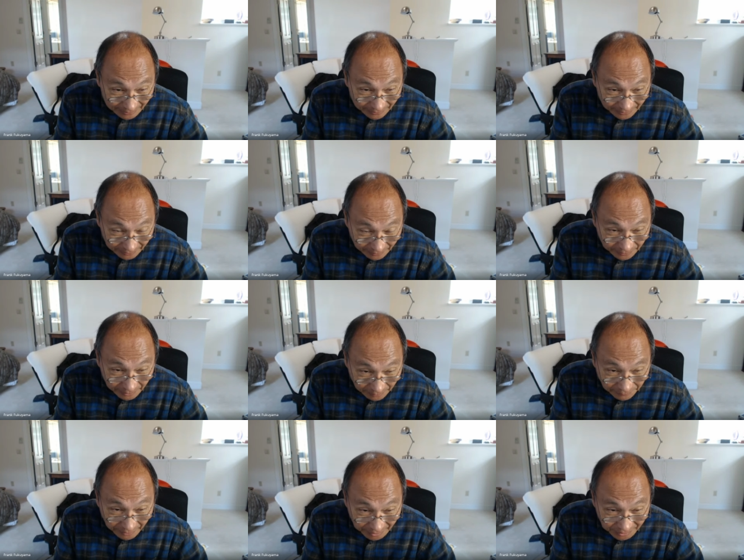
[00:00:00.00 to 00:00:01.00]
think that they're
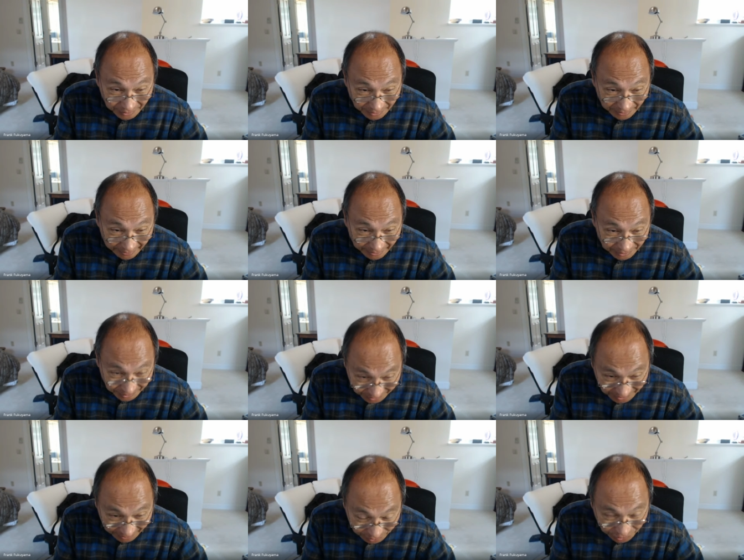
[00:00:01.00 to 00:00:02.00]
facing an
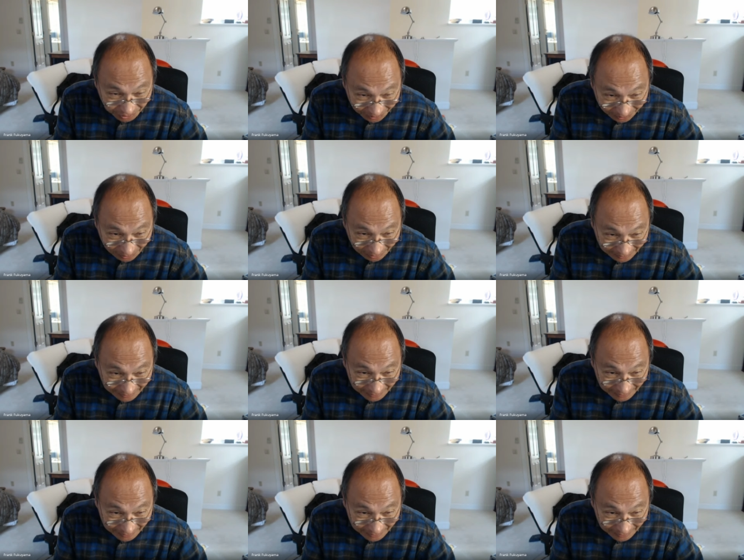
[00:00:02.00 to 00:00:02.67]
existential